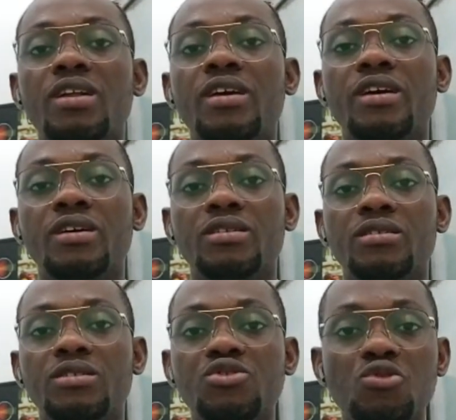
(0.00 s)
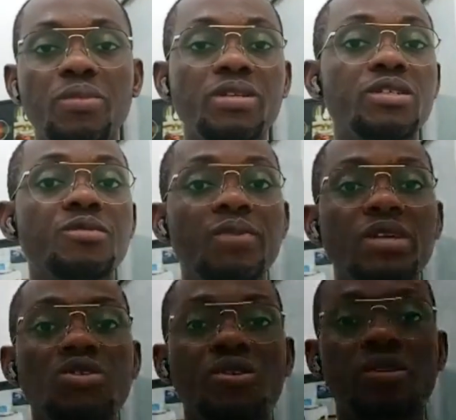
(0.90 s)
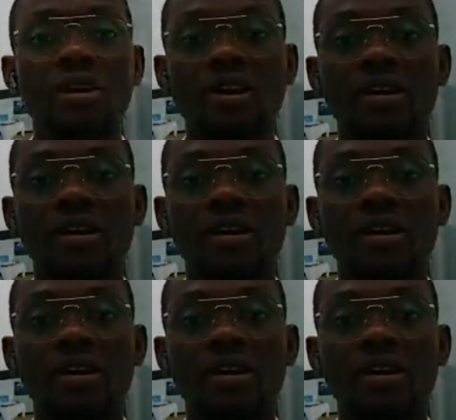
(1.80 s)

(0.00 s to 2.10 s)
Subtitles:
that the instrument is placed on your